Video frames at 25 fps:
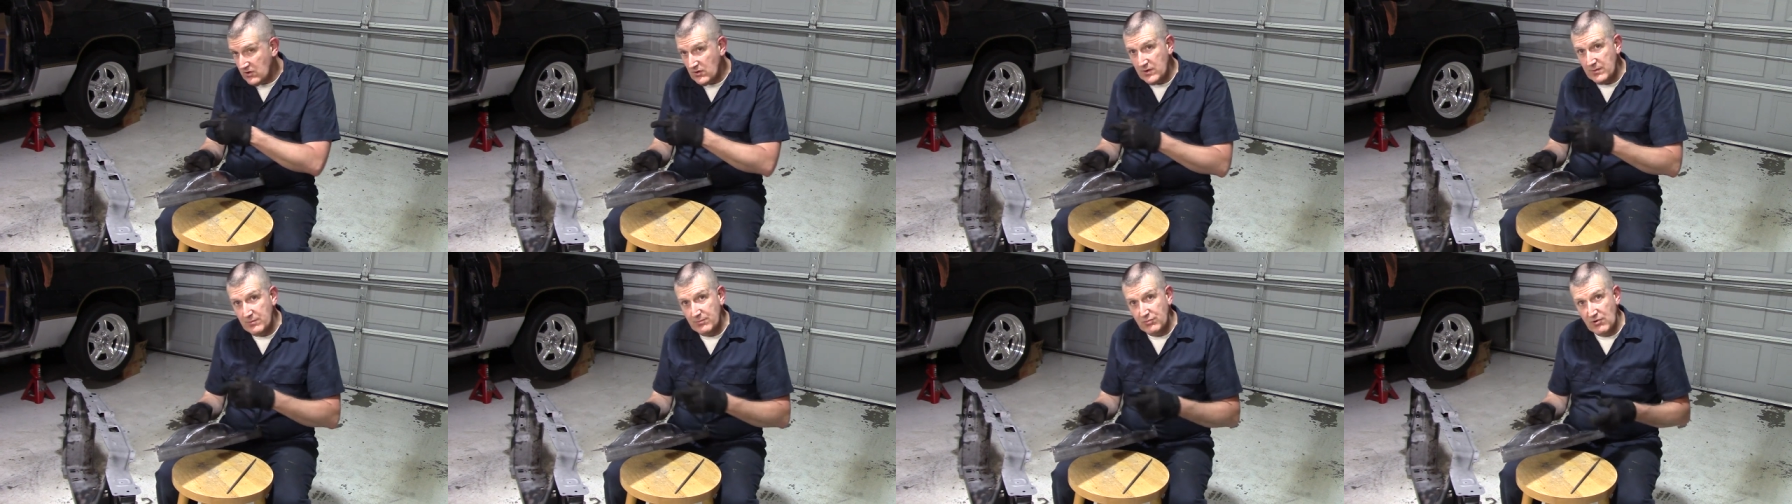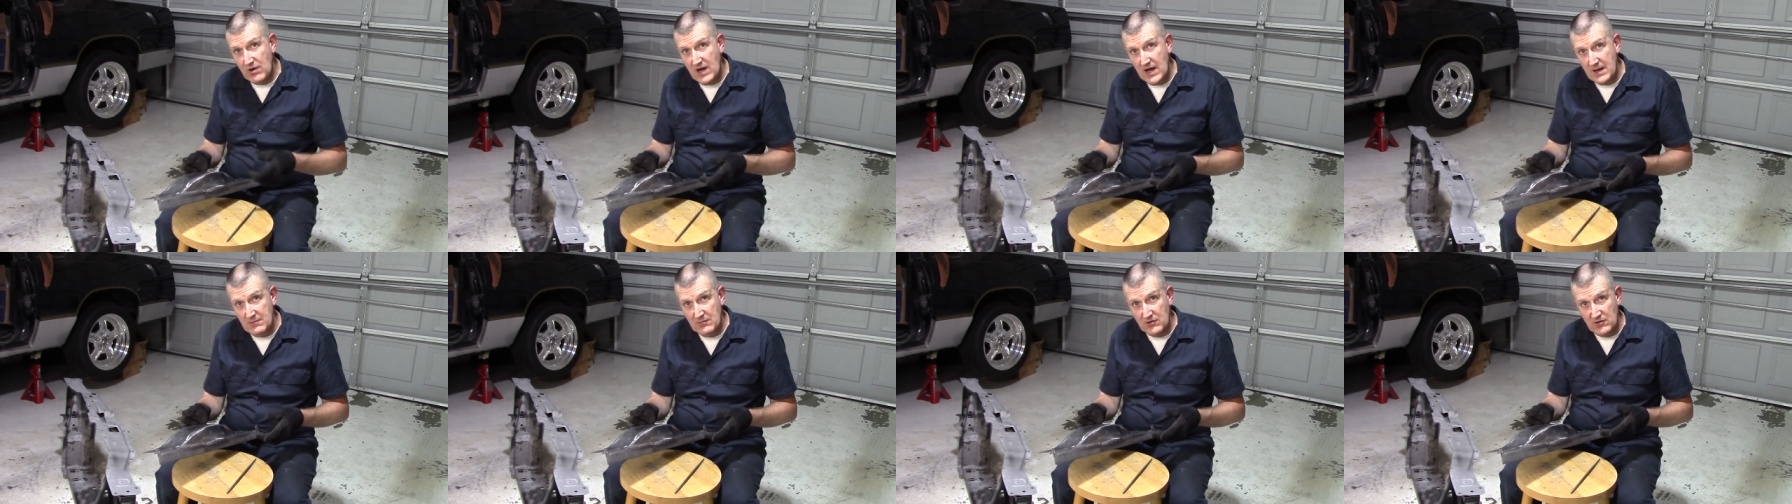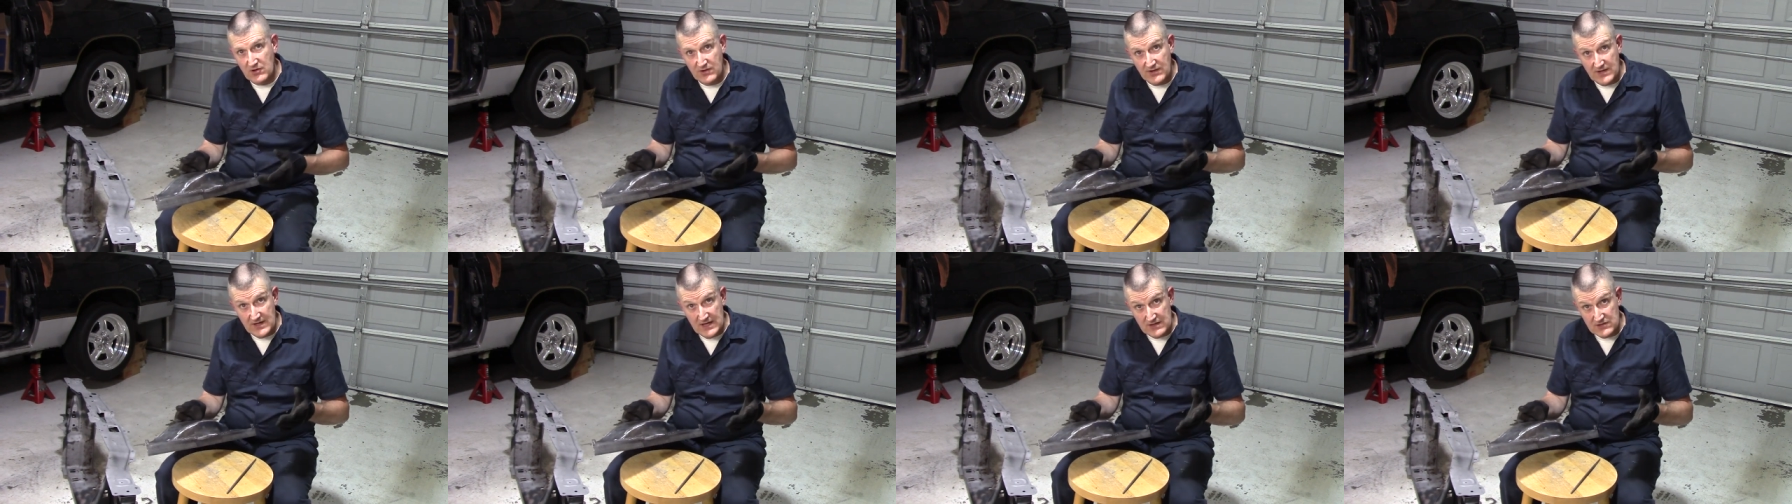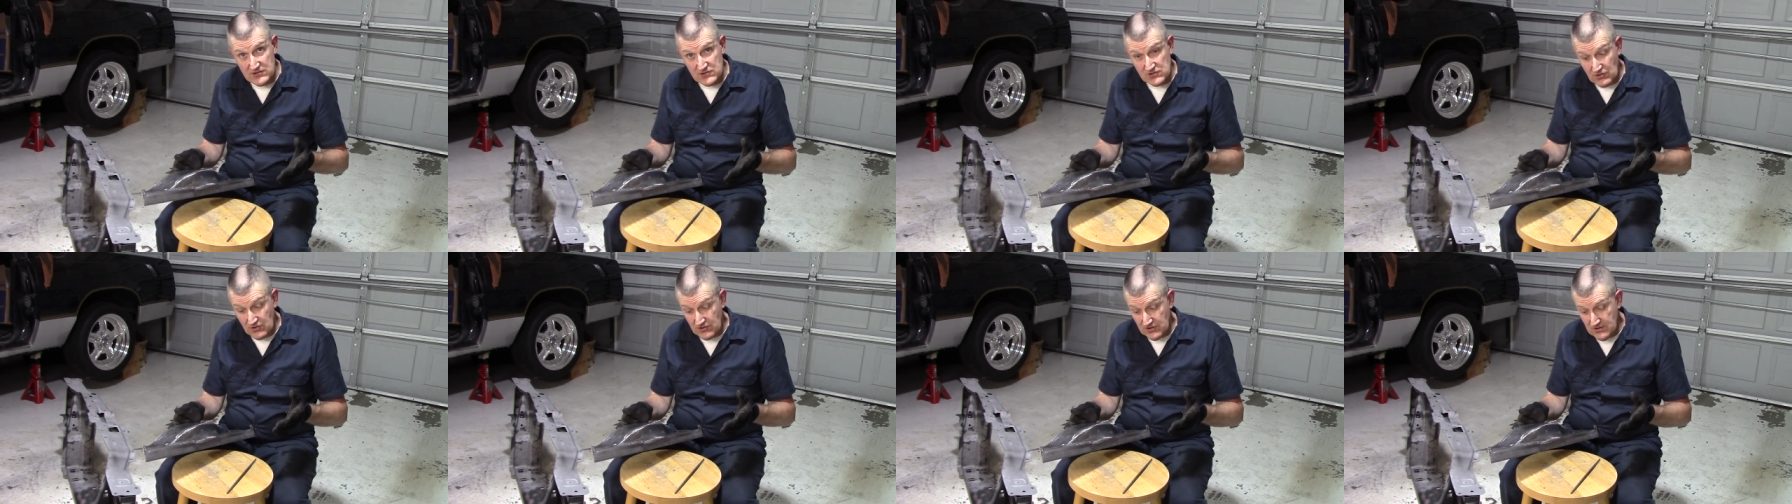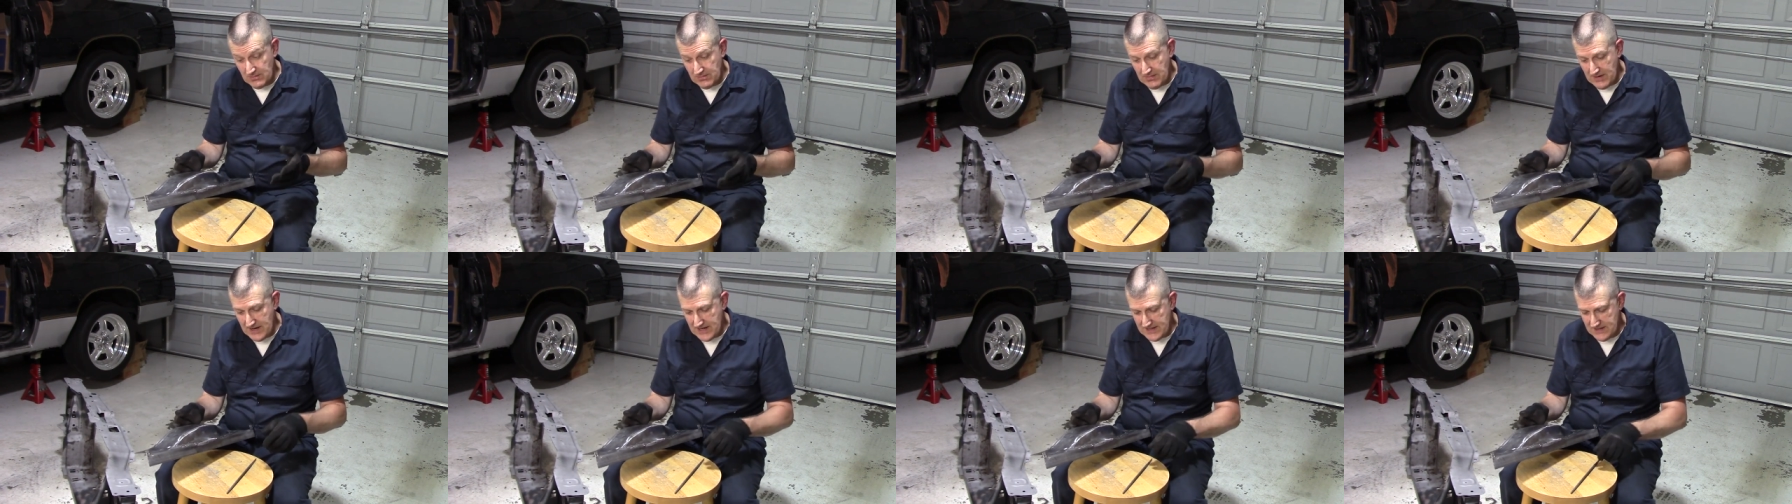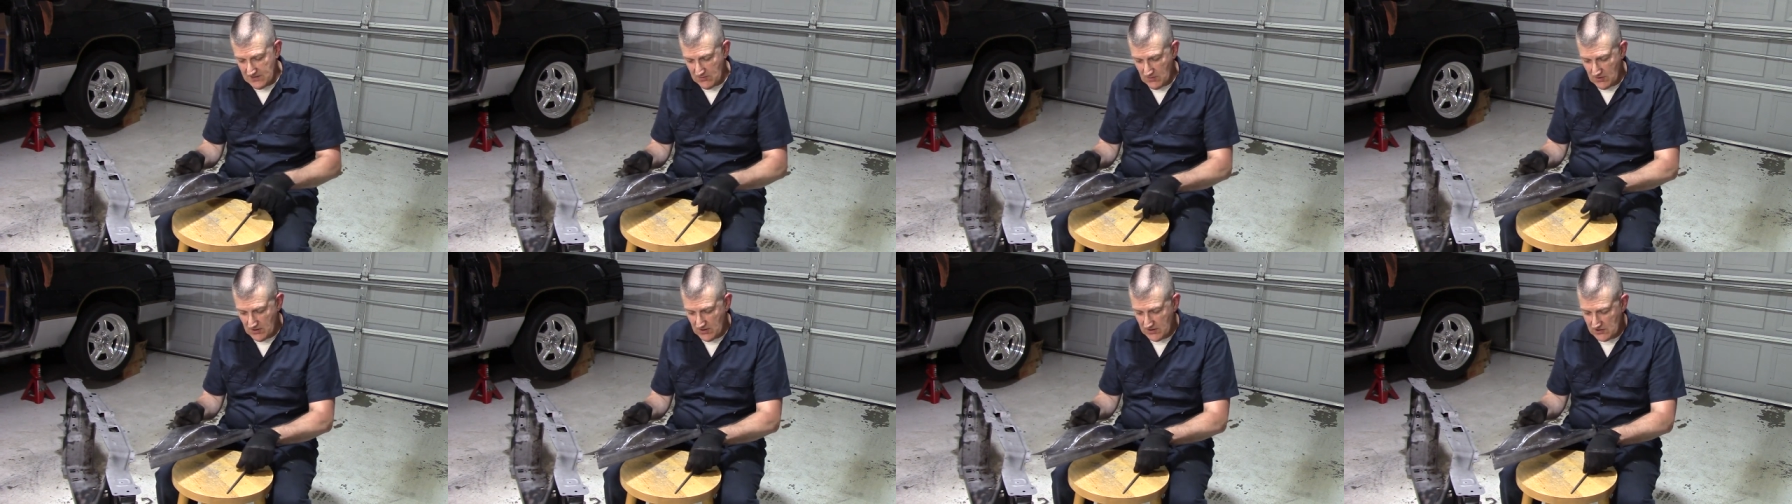go in primer, and then I'll start the
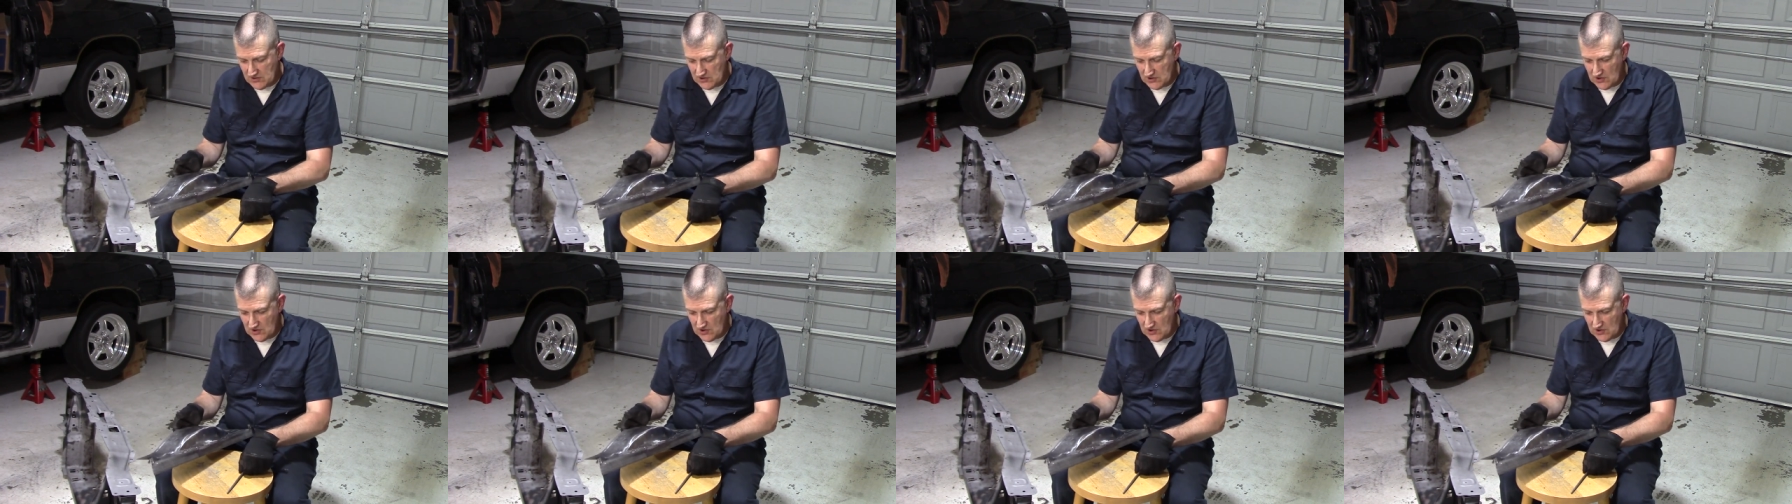body work.